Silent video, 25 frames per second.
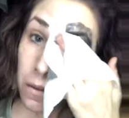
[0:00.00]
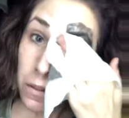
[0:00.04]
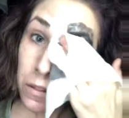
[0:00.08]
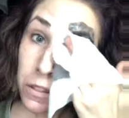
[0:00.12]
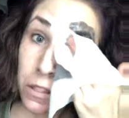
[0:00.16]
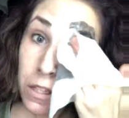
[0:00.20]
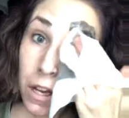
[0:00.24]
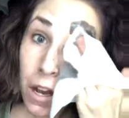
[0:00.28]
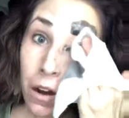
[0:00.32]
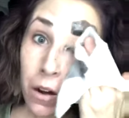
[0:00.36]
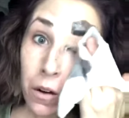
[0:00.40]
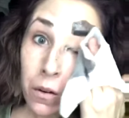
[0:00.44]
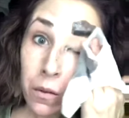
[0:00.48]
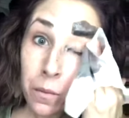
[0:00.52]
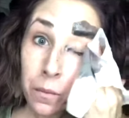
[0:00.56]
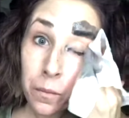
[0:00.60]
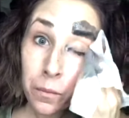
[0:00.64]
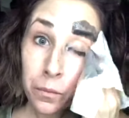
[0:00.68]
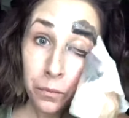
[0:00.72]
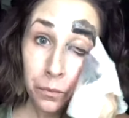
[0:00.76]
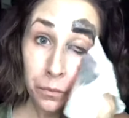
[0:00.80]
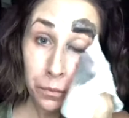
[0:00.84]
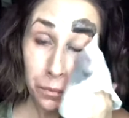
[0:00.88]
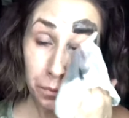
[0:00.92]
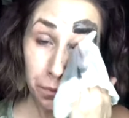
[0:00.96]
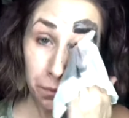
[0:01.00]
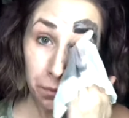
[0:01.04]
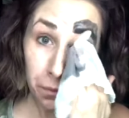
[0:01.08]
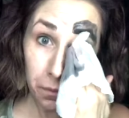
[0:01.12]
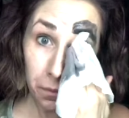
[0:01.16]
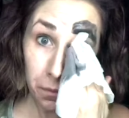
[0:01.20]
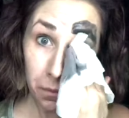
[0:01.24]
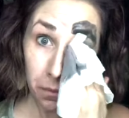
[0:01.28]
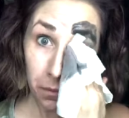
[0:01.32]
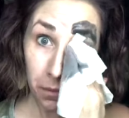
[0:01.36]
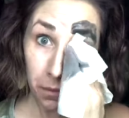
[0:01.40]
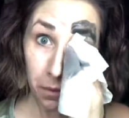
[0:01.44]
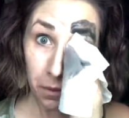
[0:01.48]
So,
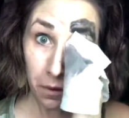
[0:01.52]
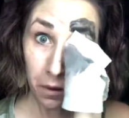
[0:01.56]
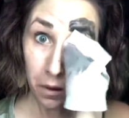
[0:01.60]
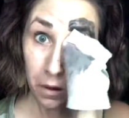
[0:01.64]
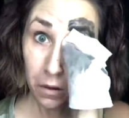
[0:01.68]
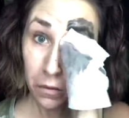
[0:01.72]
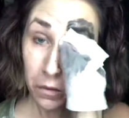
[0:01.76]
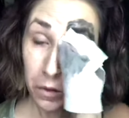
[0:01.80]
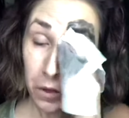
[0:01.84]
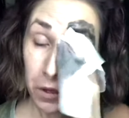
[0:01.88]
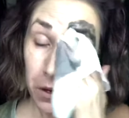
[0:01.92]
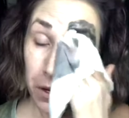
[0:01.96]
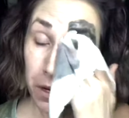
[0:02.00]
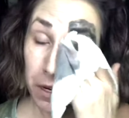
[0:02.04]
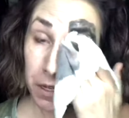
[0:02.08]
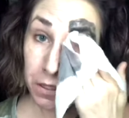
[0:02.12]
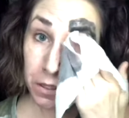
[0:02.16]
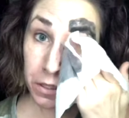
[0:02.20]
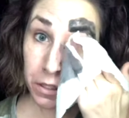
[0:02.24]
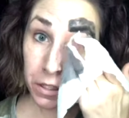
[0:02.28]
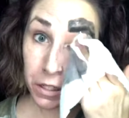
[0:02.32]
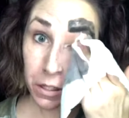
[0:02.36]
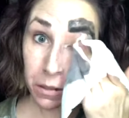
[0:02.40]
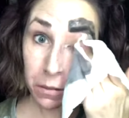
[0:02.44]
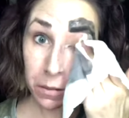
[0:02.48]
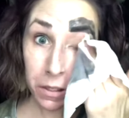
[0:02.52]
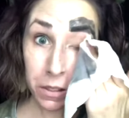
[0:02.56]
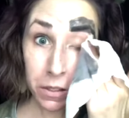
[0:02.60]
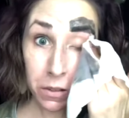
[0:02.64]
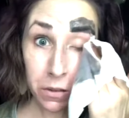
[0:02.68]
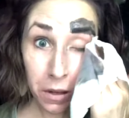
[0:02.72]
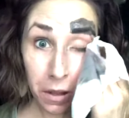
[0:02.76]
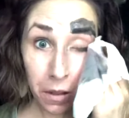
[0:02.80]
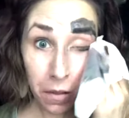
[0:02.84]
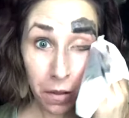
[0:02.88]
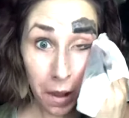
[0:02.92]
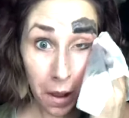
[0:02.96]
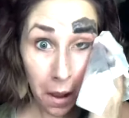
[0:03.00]
if you guys are going to be
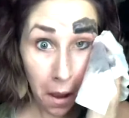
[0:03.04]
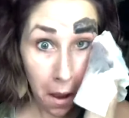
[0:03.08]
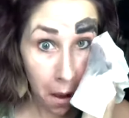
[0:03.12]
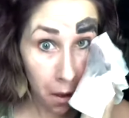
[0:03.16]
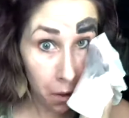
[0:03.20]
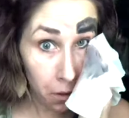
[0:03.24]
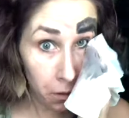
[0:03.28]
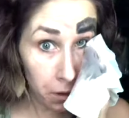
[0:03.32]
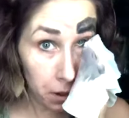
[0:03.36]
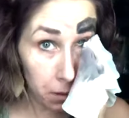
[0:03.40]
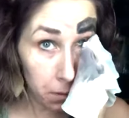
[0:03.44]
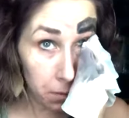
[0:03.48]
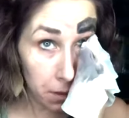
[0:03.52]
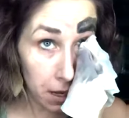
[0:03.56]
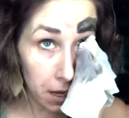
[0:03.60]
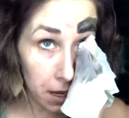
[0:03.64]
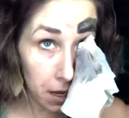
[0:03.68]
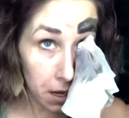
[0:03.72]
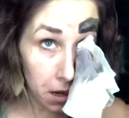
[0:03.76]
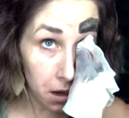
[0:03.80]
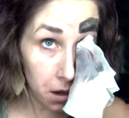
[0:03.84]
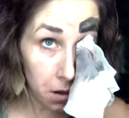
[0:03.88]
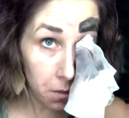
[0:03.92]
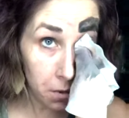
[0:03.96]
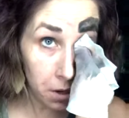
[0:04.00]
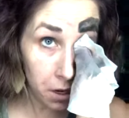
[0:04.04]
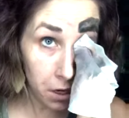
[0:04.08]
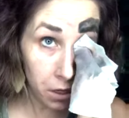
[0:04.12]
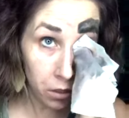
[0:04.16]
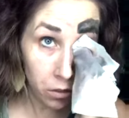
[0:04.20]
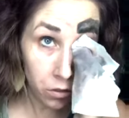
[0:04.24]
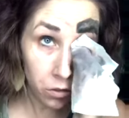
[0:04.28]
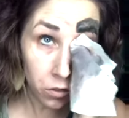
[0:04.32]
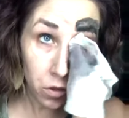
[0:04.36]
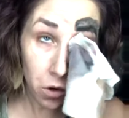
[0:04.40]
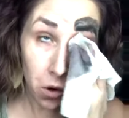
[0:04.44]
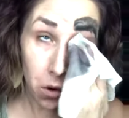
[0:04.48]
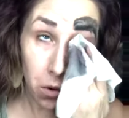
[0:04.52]
doing like Halloween makeup and
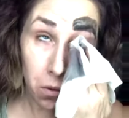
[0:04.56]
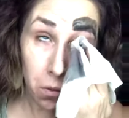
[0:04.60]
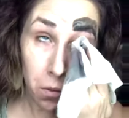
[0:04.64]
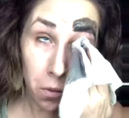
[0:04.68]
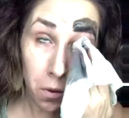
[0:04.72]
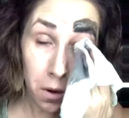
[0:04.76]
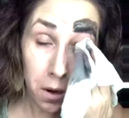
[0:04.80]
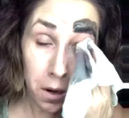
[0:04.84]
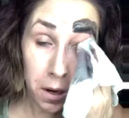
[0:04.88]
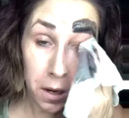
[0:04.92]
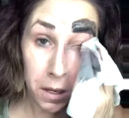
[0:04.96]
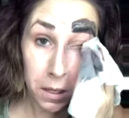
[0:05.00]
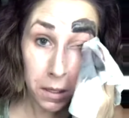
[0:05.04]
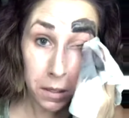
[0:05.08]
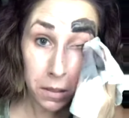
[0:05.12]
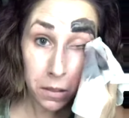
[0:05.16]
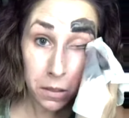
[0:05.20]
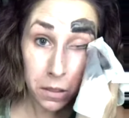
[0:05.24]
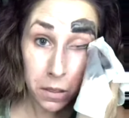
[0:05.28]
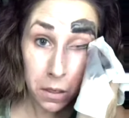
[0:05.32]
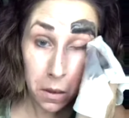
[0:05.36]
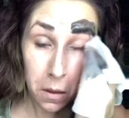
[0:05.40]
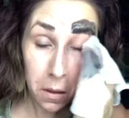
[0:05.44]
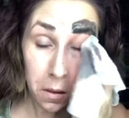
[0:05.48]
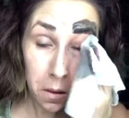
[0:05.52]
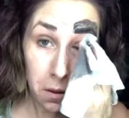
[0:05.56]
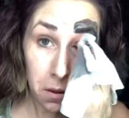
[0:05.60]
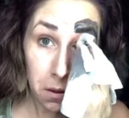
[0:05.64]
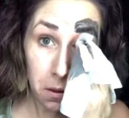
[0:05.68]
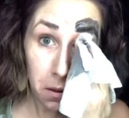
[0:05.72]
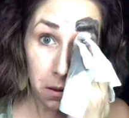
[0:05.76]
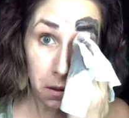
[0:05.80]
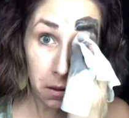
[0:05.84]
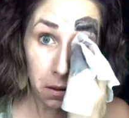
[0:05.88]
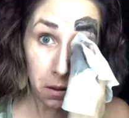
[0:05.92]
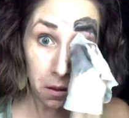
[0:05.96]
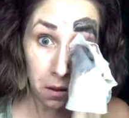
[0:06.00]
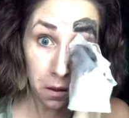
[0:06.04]
you don't want
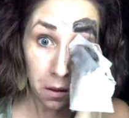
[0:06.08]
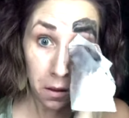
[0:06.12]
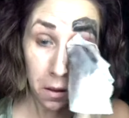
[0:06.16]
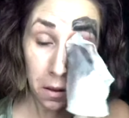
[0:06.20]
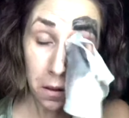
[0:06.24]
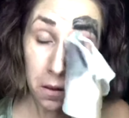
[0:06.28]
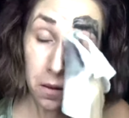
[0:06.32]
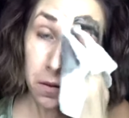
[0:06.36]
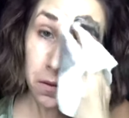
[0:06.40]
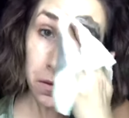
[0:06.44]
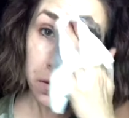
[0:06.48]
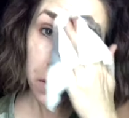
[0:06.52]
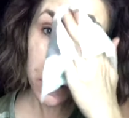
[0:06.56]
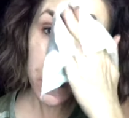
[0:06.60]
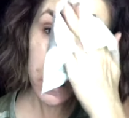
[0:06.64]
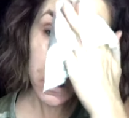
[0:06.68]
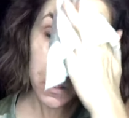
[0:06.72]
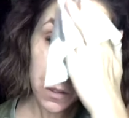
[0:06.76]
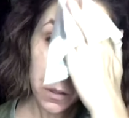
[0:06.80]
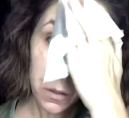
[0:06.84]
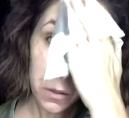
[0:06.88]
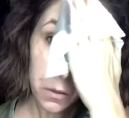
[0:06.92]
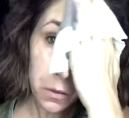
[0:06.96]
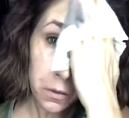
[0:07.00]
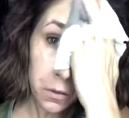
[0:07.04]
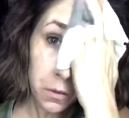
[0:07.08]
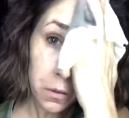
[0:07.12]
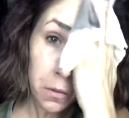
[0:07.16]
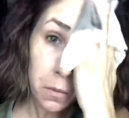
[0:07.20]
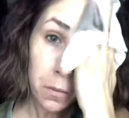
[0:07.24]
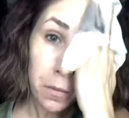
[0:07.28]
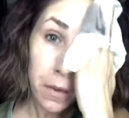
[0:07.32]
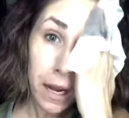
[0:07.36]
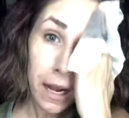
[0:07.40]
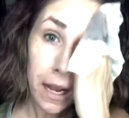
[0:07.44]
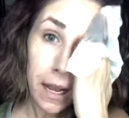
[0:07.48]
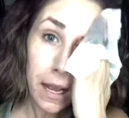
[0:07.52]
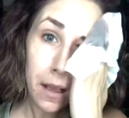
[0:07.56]
to
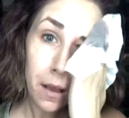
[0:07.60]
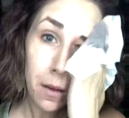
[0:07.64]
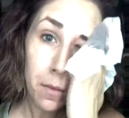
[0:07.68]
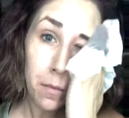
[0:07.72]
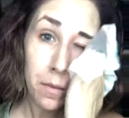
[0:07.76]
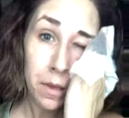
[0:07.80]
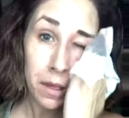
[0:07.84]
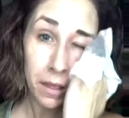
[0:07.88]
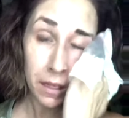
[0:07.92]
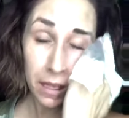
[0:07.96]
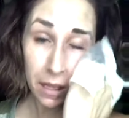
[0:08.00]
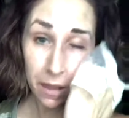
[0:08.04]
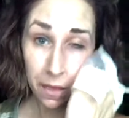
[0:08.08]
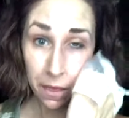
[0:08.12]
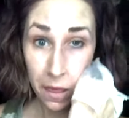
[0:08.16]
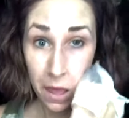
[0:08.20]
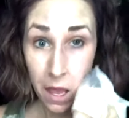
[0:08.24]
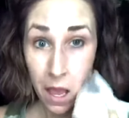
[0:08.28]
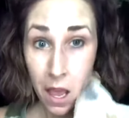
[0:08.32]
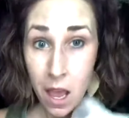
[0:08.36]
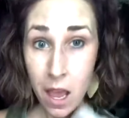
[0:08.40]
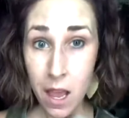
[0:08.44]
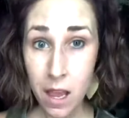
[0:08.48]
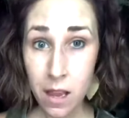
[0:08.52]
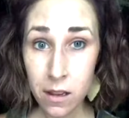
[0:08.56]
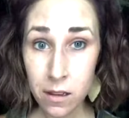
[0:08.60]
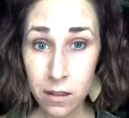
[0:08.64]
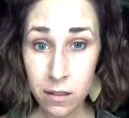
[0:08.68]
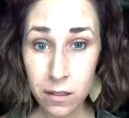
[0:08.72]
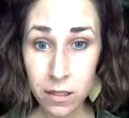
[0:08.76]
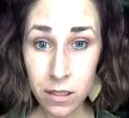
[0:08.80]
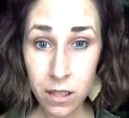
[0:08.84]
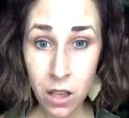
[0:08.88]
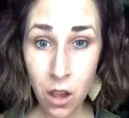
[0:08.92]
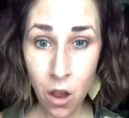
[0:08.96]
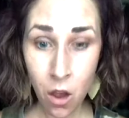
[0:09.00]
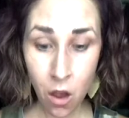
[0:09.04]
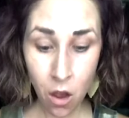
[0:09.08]
buy a million
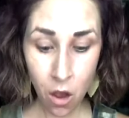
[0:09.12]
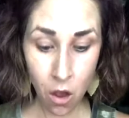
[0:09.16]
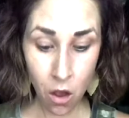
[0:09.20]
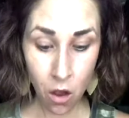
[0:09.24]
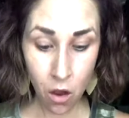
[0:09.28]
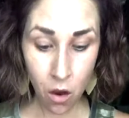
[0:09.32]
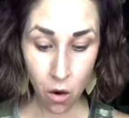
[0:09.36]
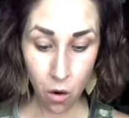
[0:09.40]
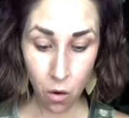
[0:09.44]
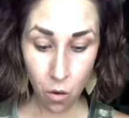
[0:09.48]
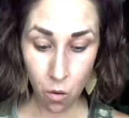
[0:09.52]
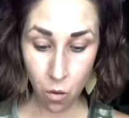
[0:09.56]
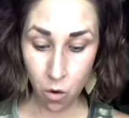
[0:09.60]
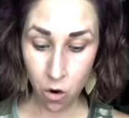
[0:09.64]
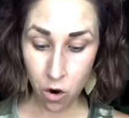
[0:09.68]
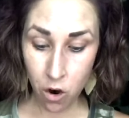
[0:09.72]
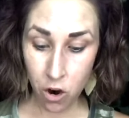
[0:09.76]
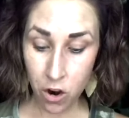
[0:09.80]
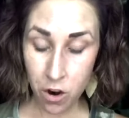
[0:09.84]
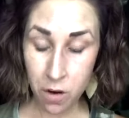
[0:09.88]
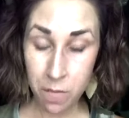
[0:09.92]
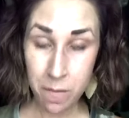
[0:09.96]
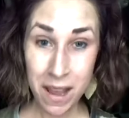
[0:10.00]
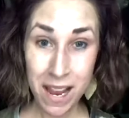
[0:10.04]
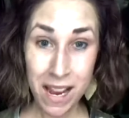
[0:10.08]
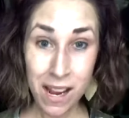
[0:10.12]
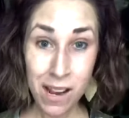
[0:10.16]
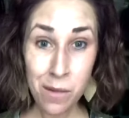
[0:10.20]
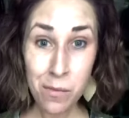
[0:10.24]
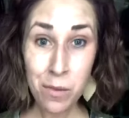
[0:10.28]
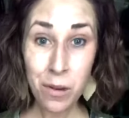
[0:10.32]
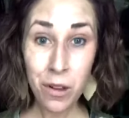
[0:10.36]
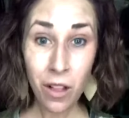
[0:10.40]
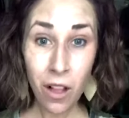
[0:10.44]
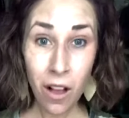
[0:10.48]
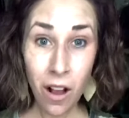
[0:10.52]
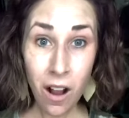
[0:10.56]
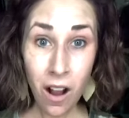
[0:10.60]
things or
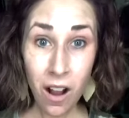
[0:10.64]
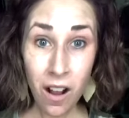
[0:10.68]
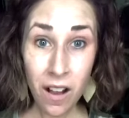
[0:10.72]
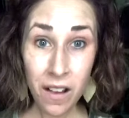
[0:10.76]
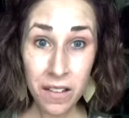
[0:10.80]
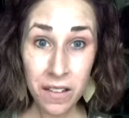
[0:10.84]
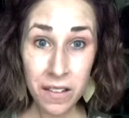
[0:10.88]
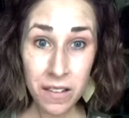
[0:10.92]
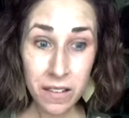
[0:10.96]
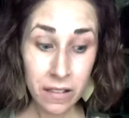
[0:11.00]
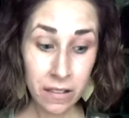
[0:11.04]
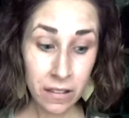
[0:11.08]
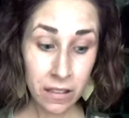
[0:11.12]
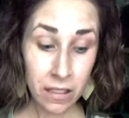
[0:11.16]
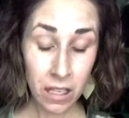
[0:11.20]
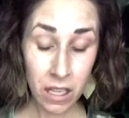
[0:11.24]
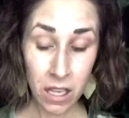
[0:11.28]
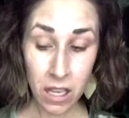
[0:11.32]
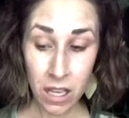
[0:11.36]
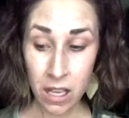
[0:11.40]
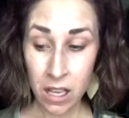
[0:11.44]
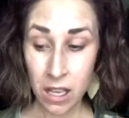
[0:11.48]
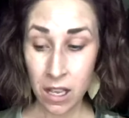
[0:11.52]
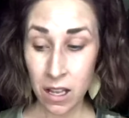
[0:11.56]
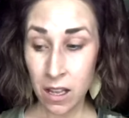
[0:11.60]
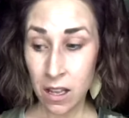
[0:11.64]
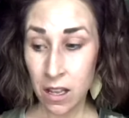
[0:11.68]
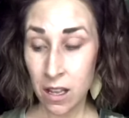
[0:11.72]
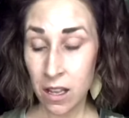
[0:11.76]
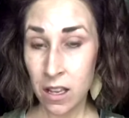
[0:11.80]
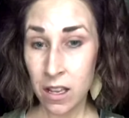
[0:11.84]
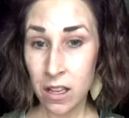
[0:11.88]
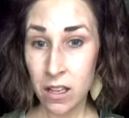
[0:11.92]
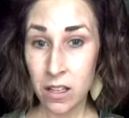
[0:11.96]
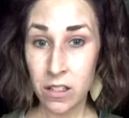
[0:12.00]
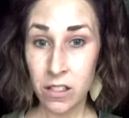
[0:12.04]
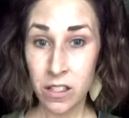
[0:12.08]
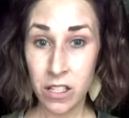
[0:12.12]
makeup cloths
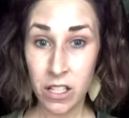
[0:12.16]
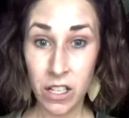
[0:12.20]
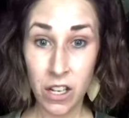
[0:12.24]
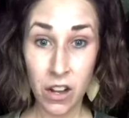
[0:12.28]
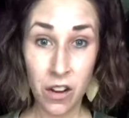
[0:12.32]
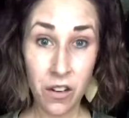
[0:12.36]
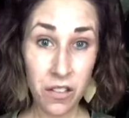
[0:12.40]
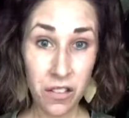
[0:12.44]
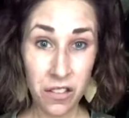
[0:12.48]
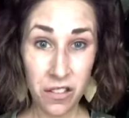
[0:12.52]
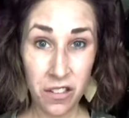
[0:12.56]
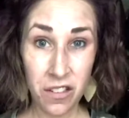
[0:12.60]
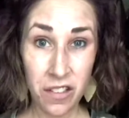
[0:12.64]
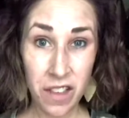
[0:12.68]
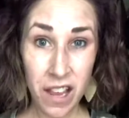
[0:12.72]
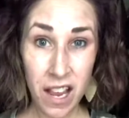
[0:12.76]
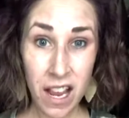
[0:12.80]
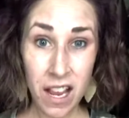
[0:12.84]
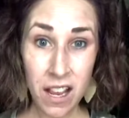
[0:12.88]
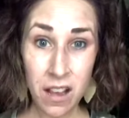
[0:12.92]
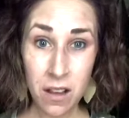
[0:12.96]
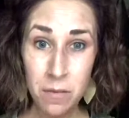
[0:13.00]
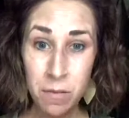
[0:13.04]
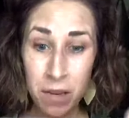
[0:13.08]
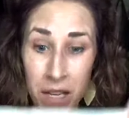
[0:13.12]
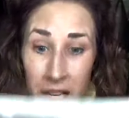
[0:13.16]
to go through that, I